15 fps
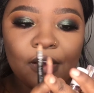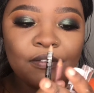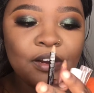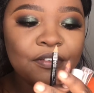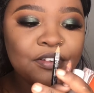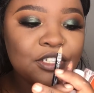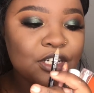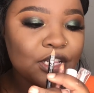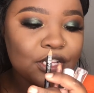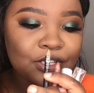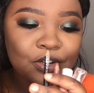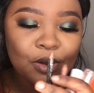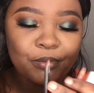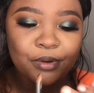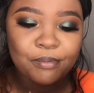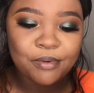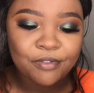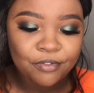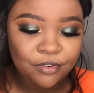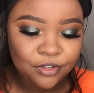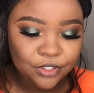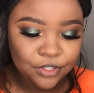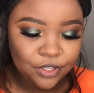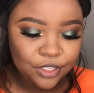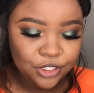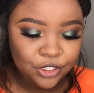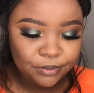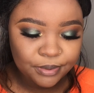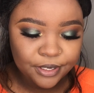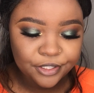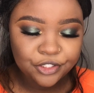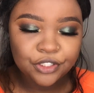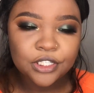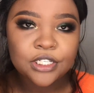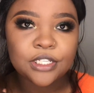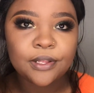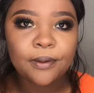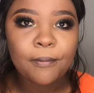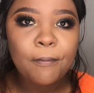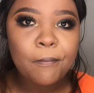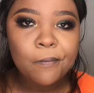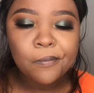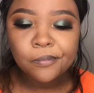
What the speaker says: I've never done this combo before, so this should be interesting.